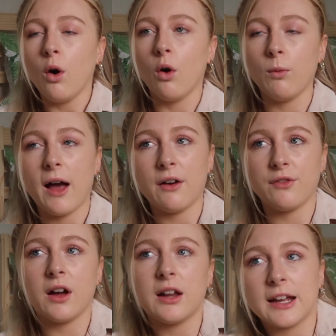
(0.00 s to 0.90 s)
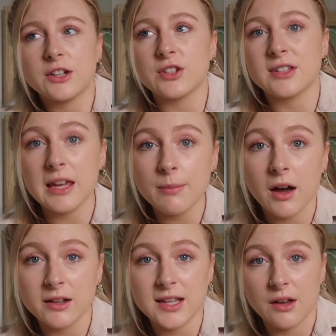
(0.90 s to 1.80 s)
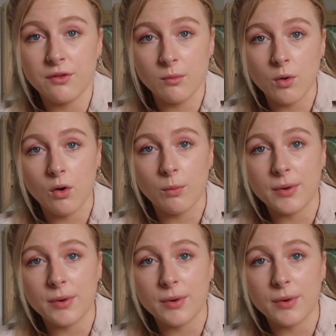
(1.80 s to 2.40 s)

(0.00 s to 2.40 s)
or whatever, like just keep asking for more,